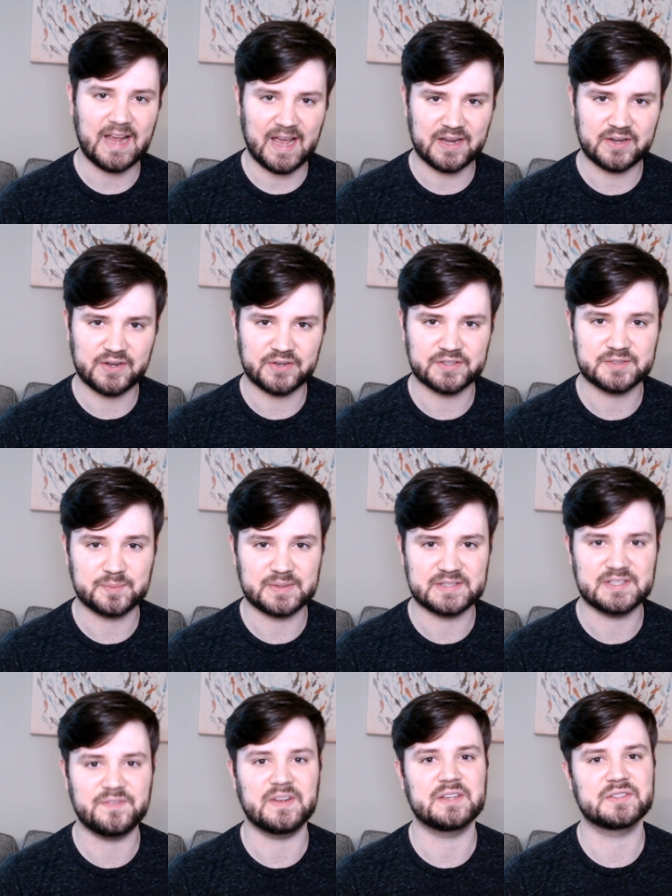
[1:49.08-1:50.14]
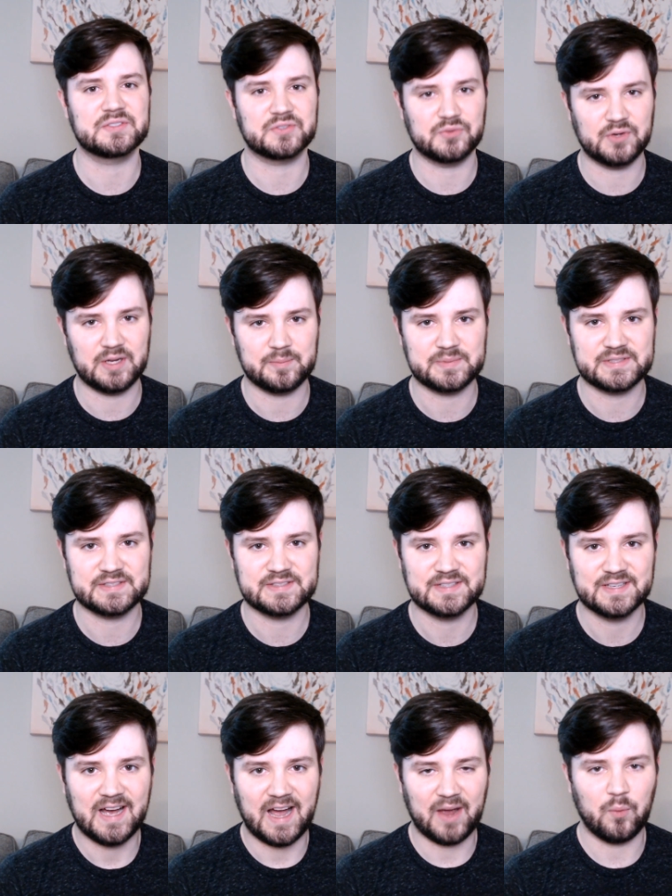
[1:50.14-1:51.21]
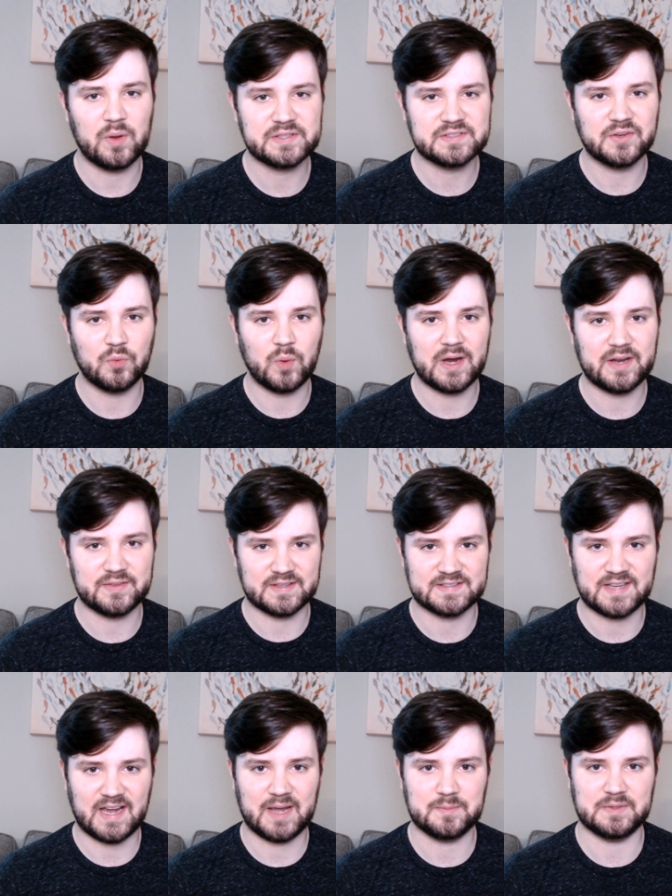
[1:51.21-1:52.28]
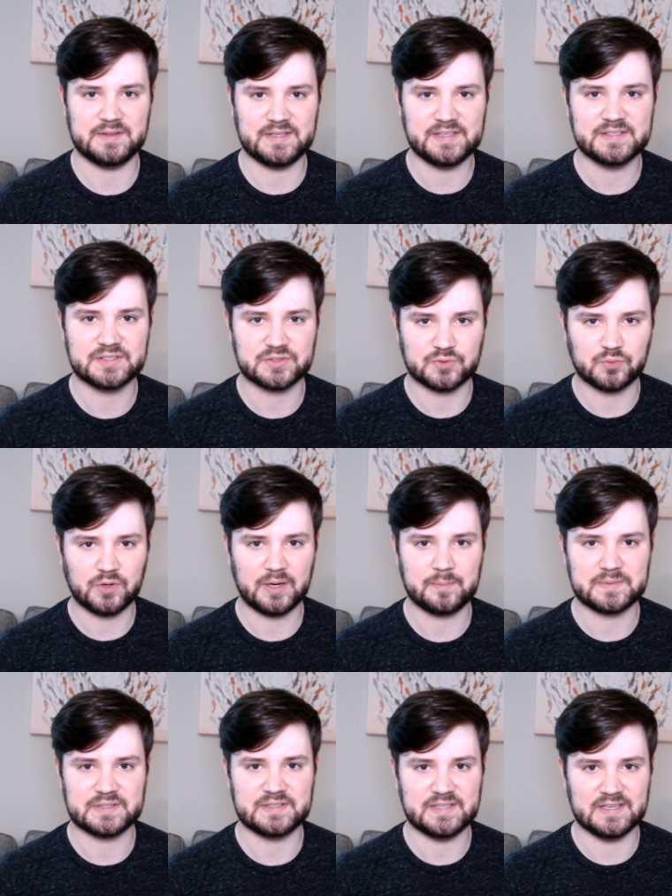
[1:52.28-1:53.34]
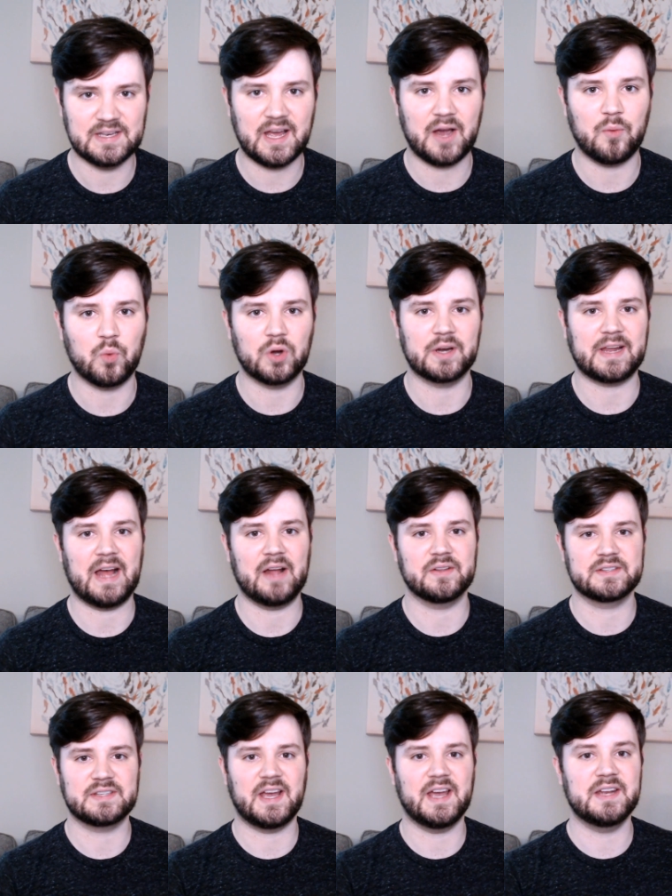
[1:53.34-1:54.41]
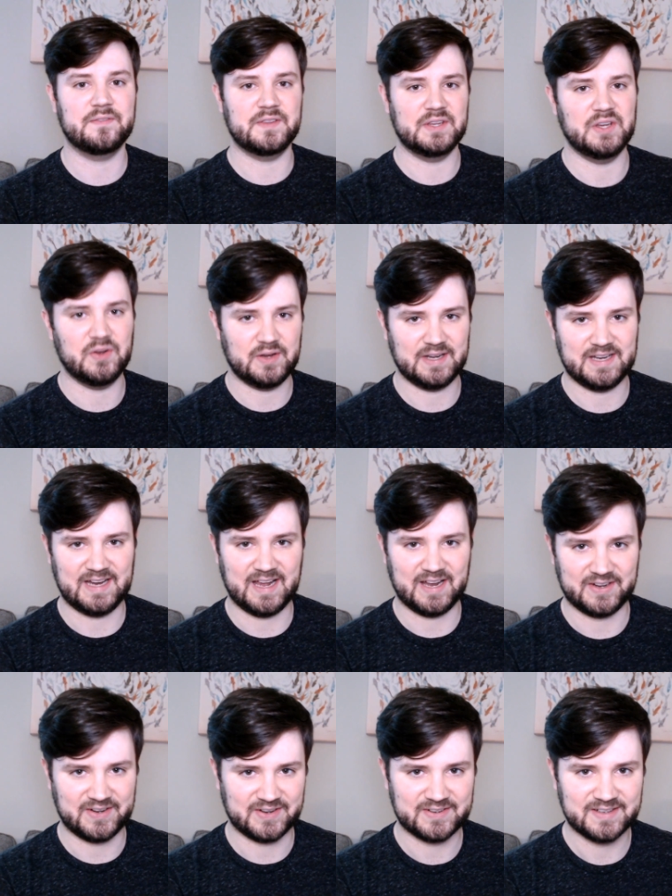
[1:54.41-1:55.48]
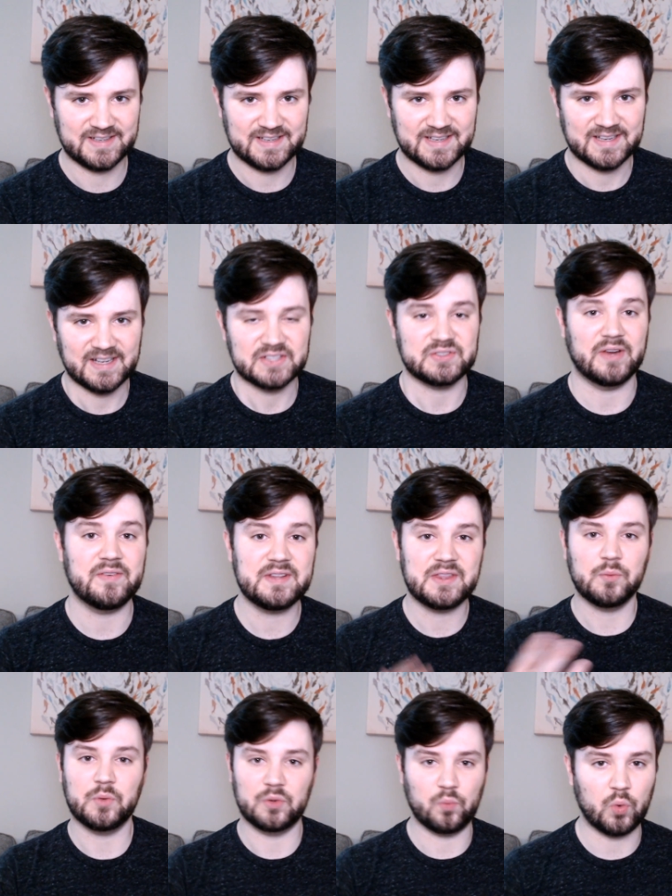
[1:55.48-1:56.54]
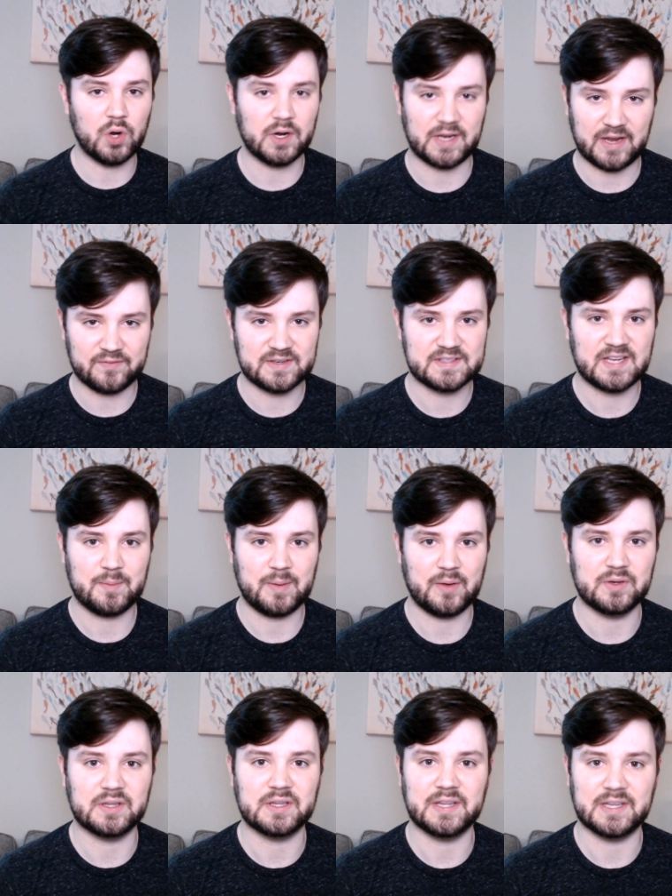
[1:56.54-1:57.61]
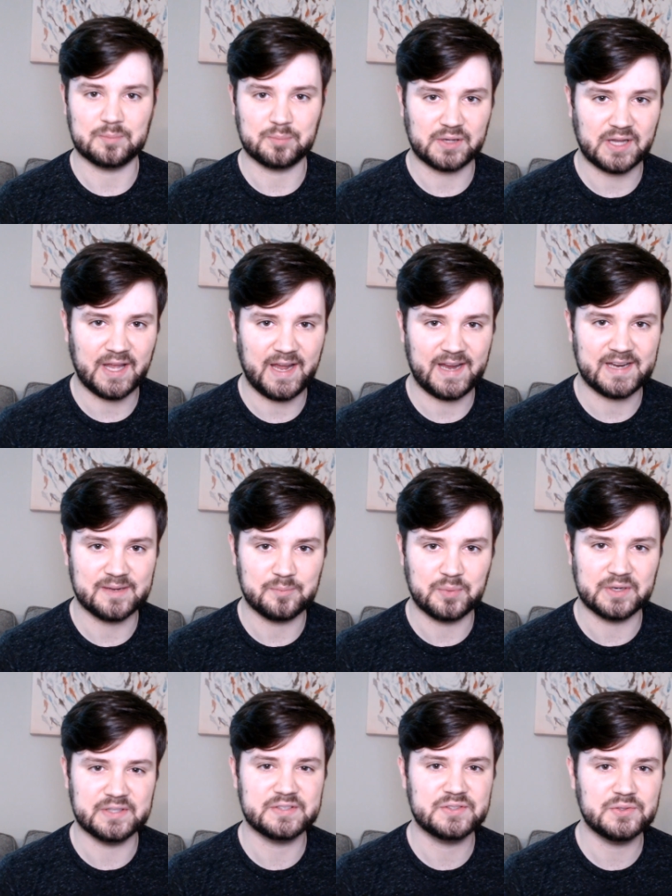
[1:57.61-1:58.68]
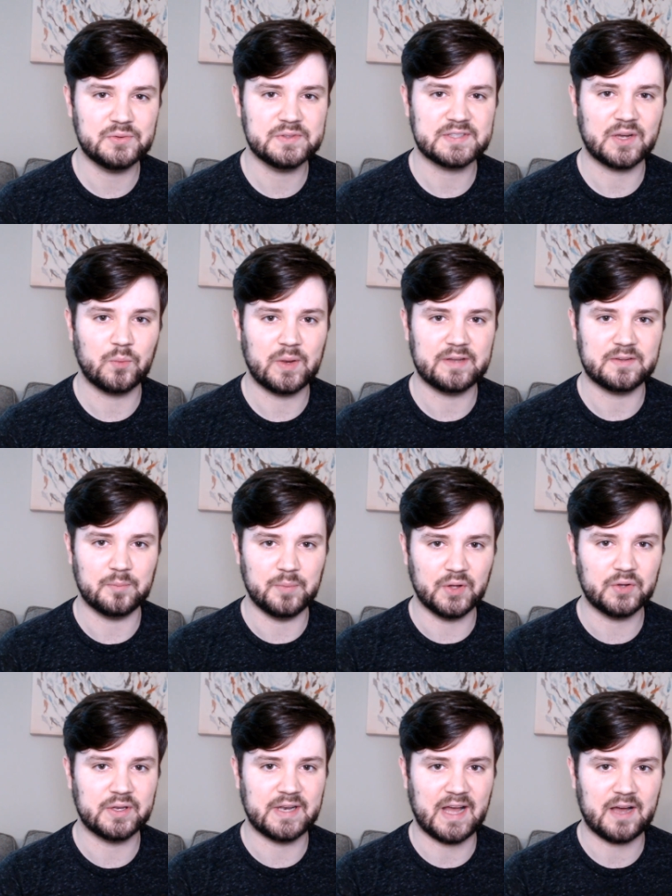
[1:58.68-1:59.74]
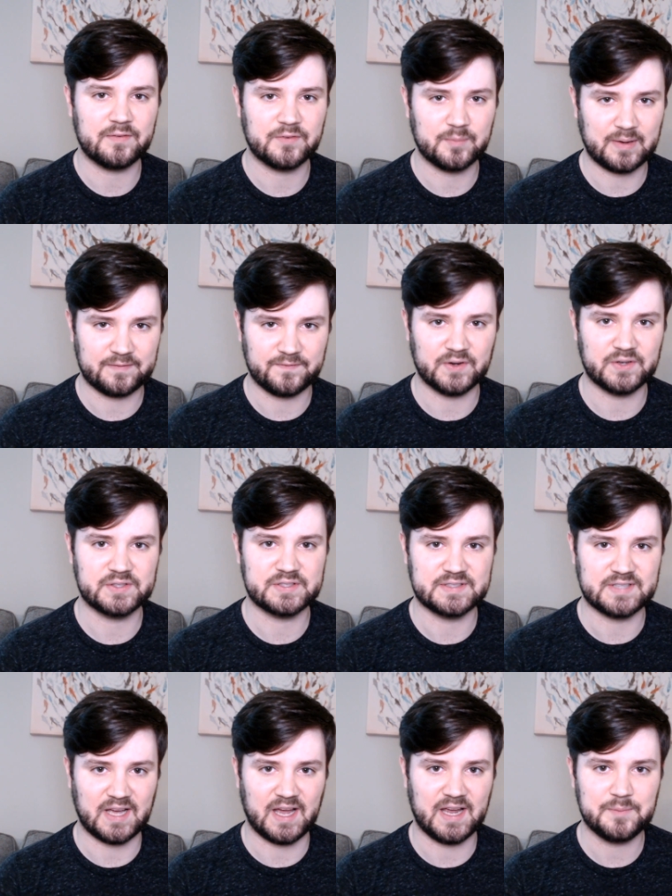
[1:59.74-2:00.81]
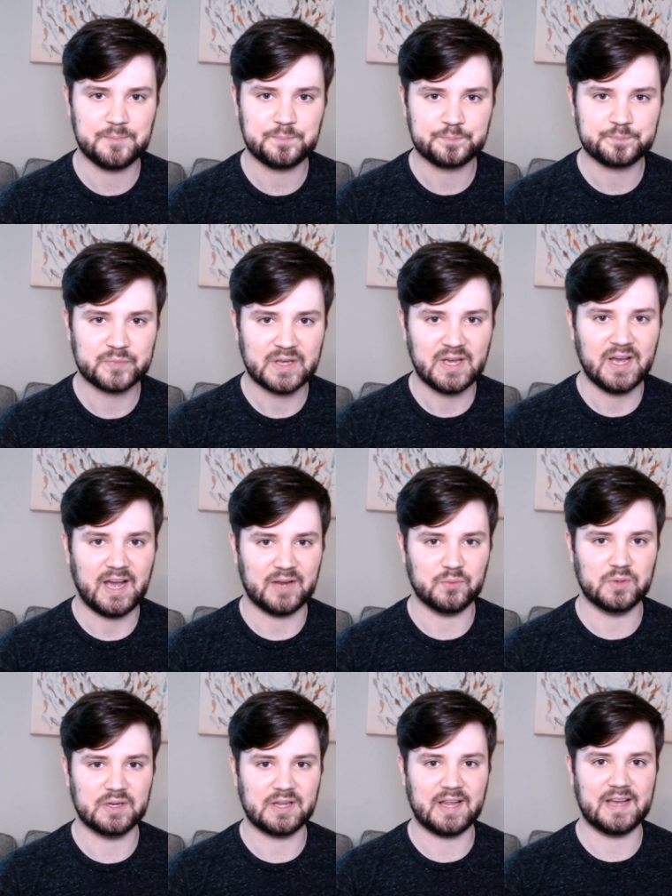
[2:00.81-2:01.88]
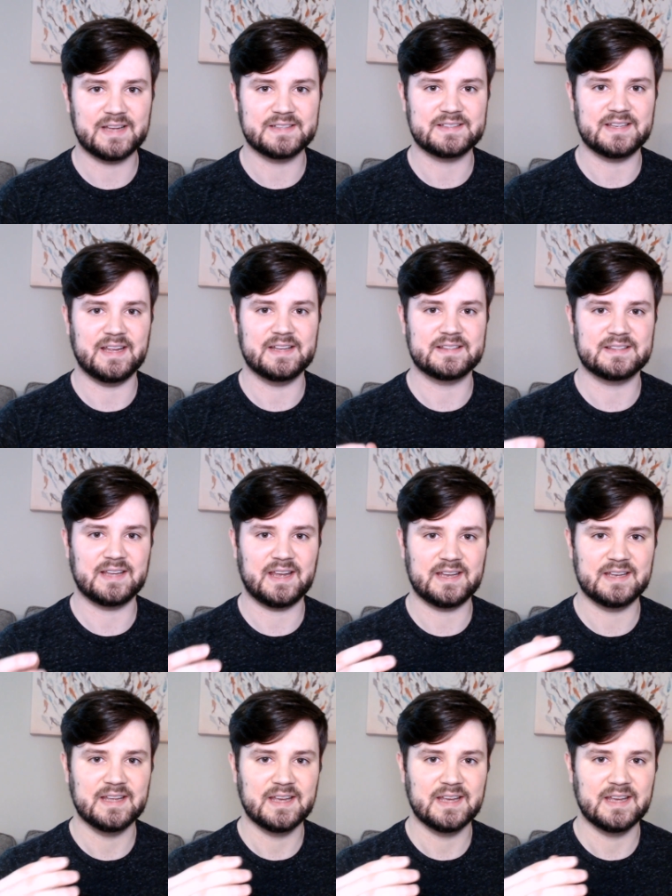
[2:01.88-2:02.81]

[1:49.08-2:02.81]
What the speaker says: editor specific scripts. I wasn't aware at the time that these scripts did not work outside of the Unity editor. So everything would work every time I would click play, but as soon as I went to build it out for my first time, I realized it said,